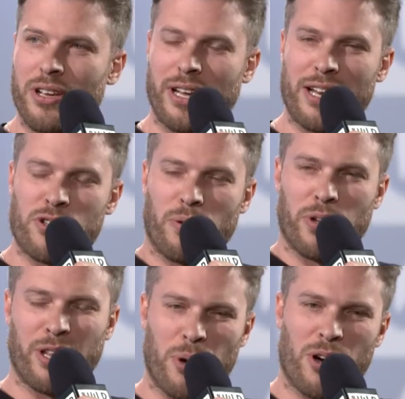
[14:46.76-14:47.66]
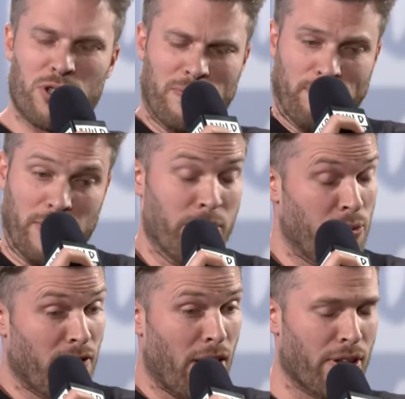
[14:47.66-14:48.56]
get in trouble with your boss. I mean,
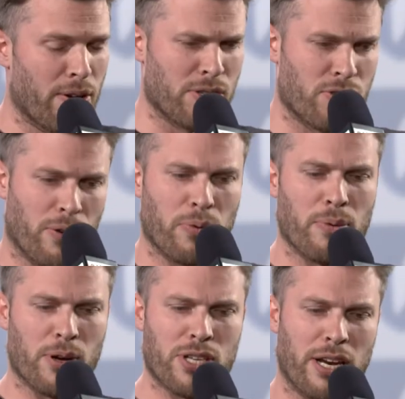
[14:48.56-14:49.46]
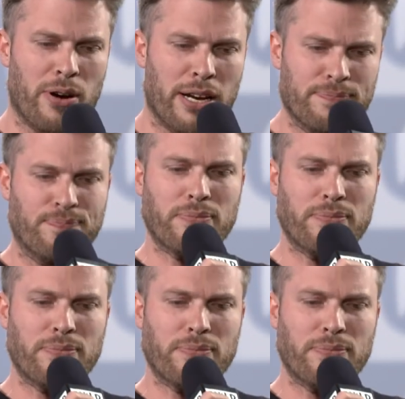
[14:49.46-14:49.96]
to be fair, I think I was in trouble with my boss anyway.